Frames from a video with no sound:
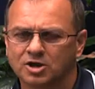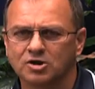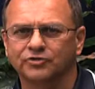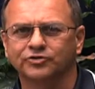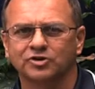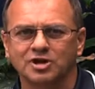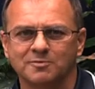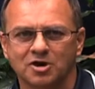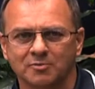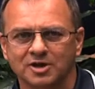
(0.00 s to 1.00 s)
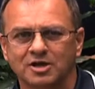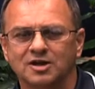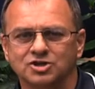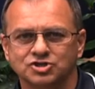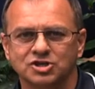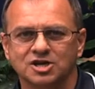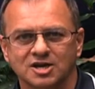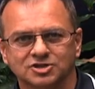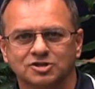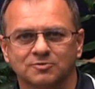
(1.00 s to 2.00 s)
can also email me,
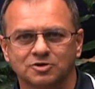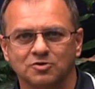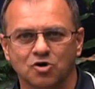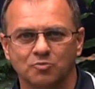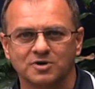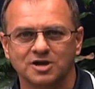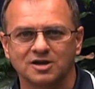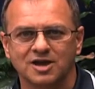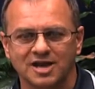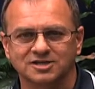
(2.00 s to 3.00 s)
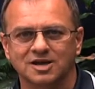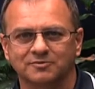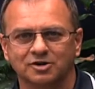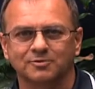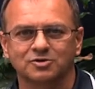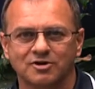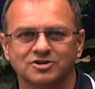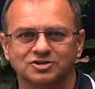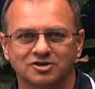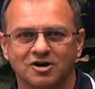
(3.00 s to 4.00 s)

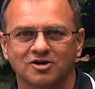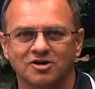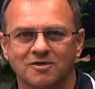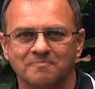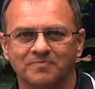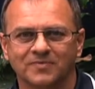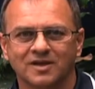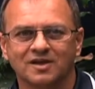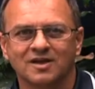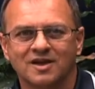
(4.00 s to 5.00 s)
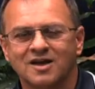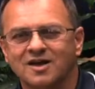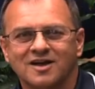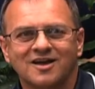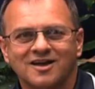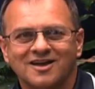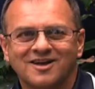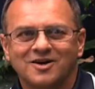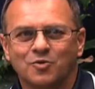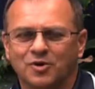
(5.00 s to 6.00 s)
gswob@mwenergy.com.
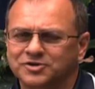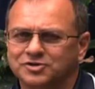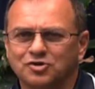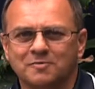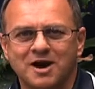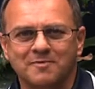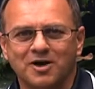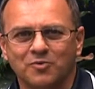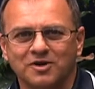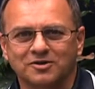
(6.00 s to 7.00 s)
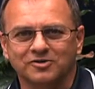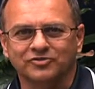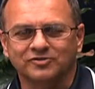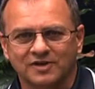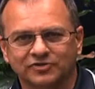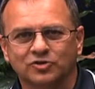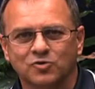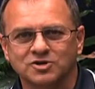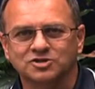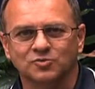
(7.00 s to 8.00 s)
What to do about my windows? That's a
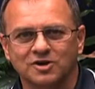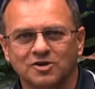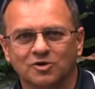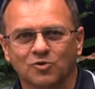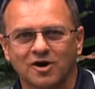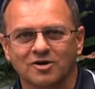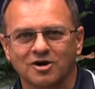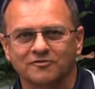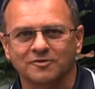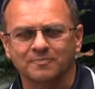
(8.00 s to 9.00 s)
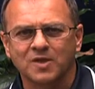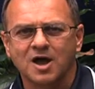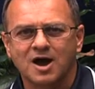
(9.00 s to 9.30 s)
question we hear quite often.